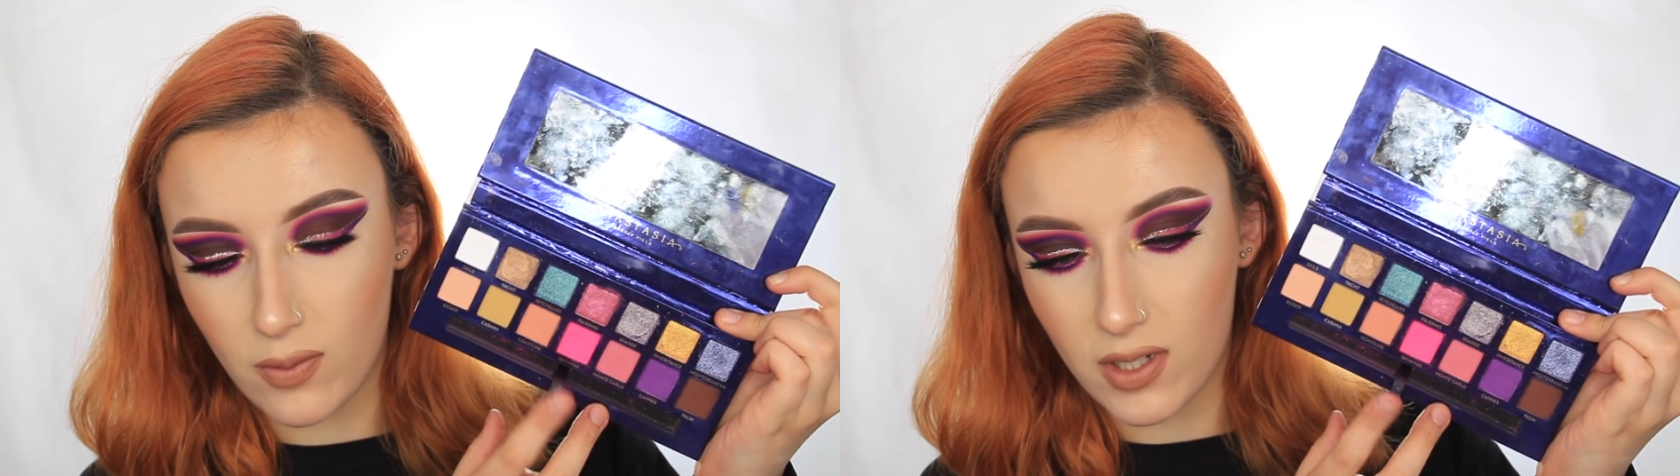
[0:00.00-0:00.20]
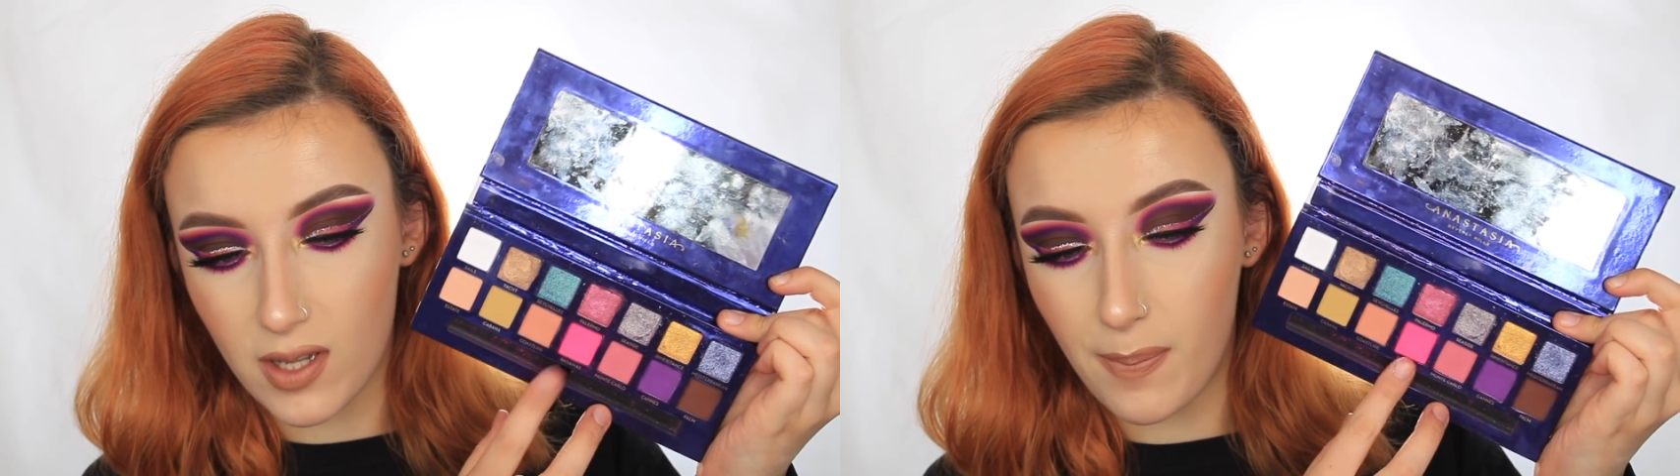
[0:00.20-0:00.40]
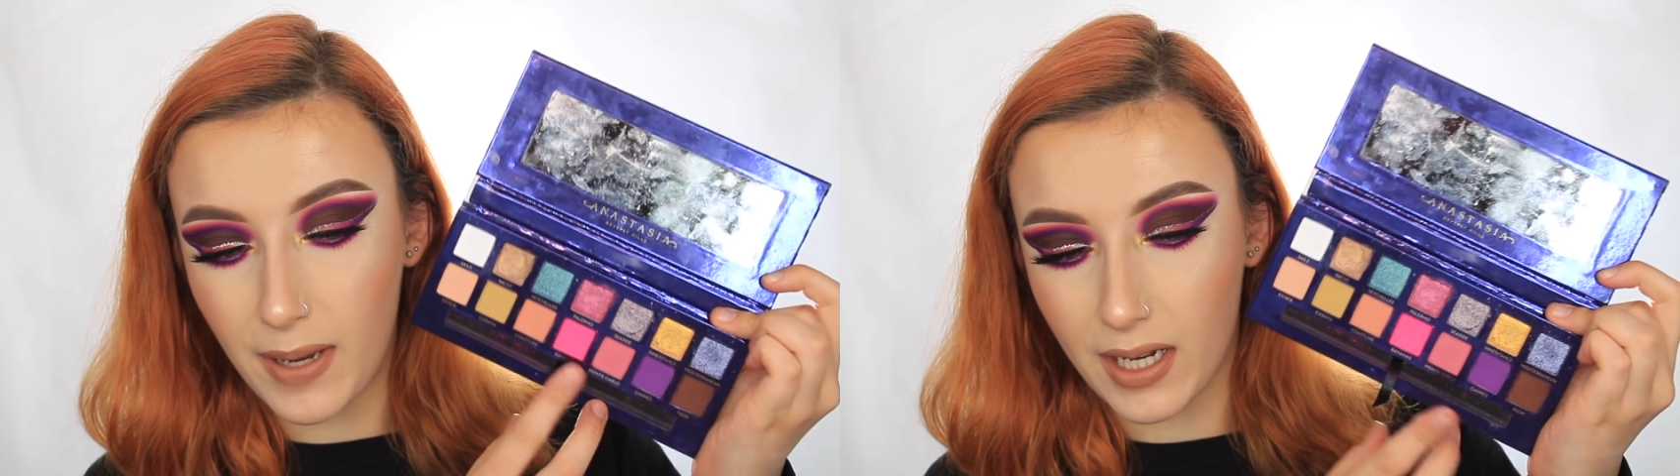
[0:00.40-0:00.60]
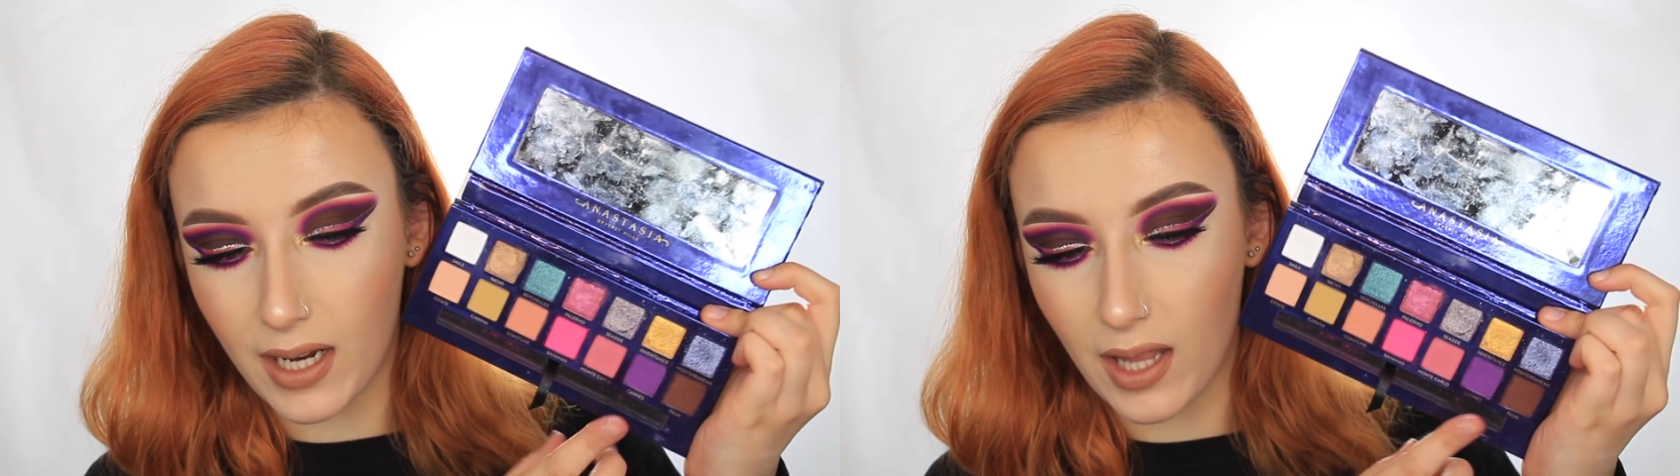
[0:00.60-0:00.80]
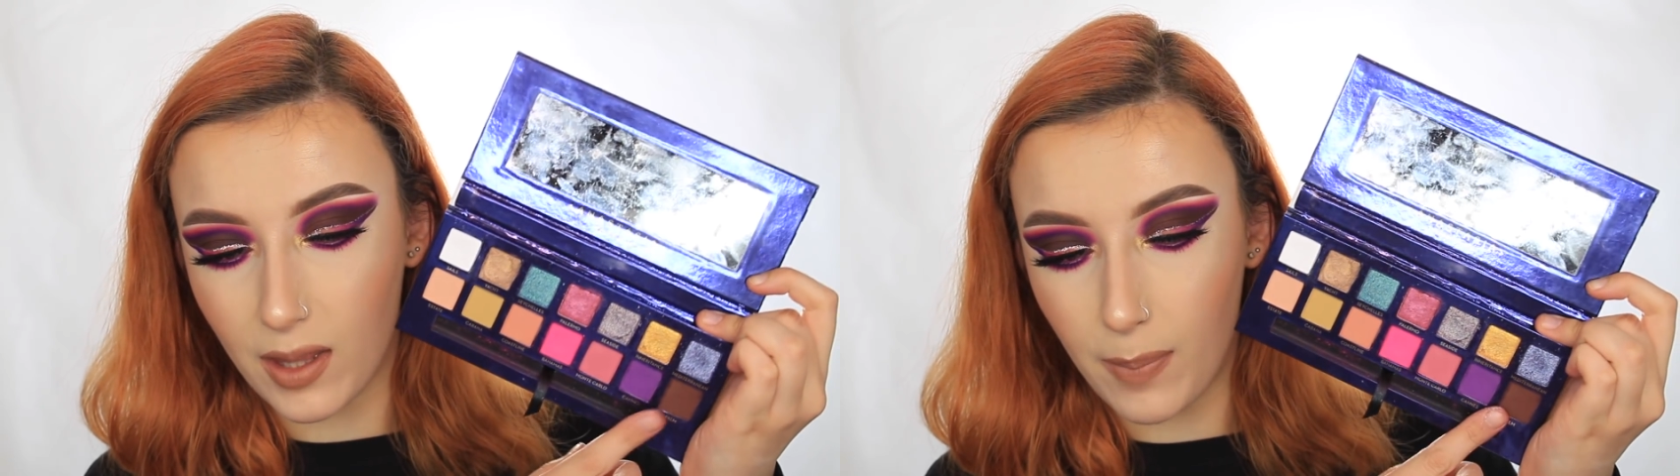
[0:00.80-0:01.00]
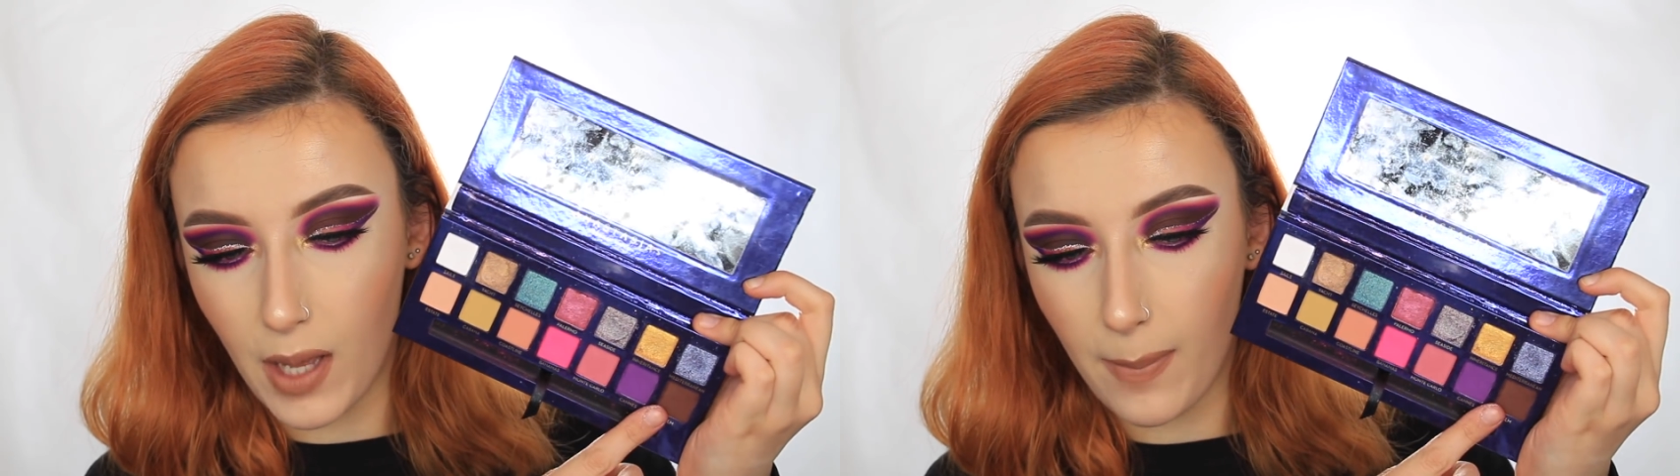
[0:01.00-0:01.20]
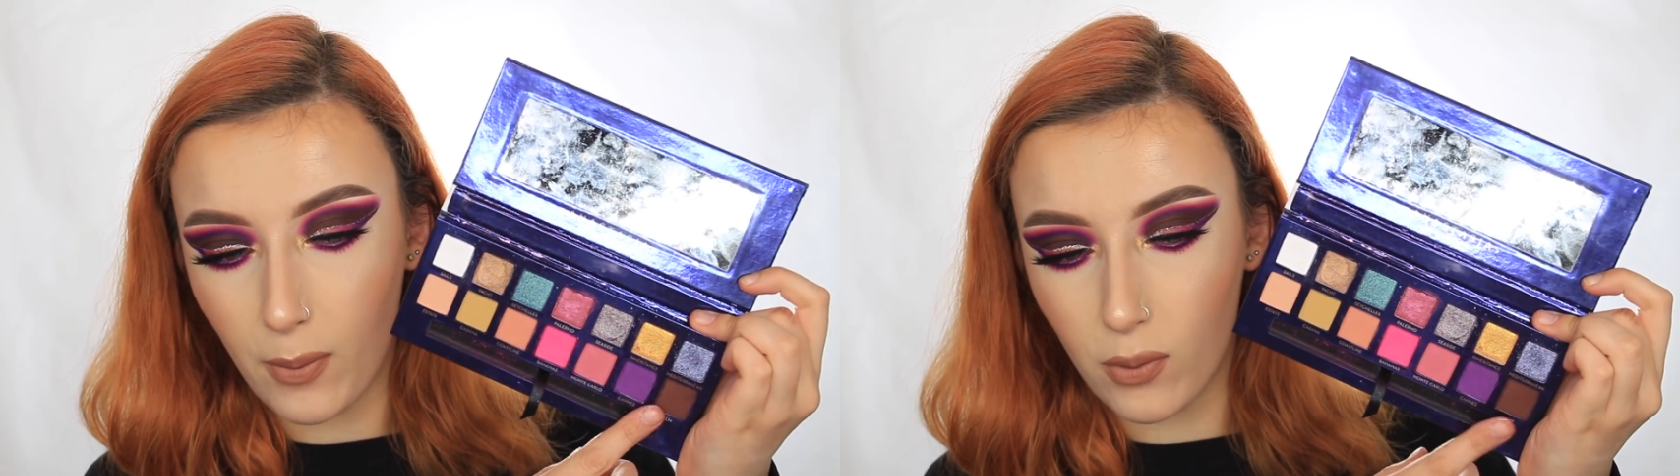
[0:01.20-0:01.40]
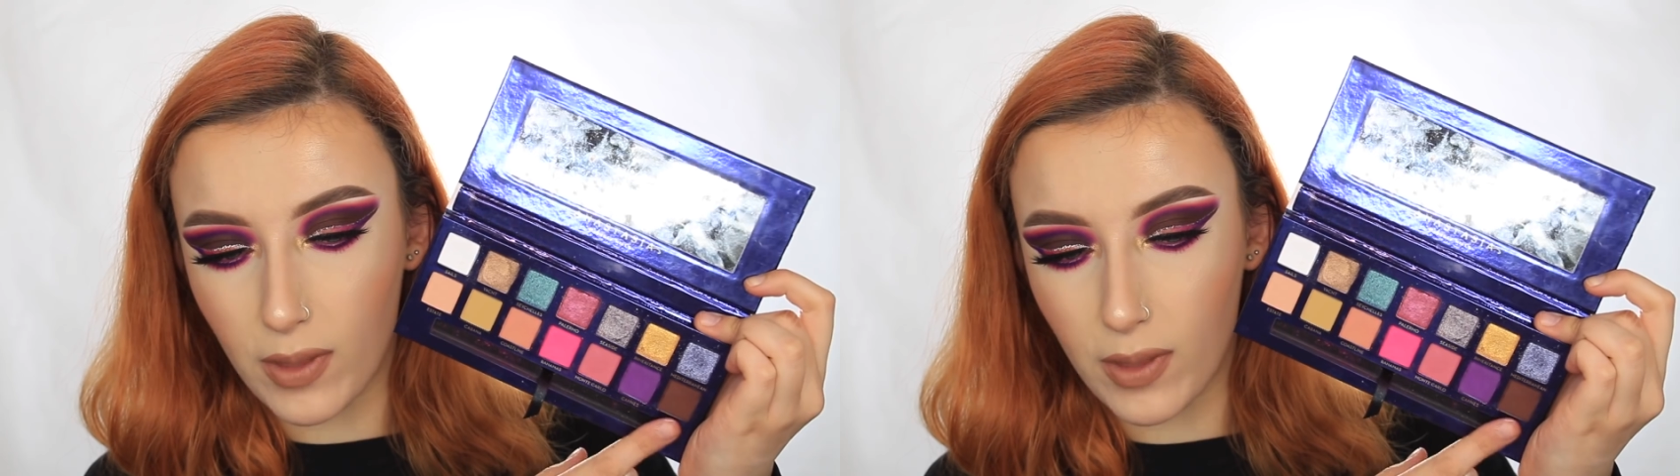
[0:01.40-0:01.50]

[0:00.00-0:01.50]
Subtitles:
which are the pink and the purple,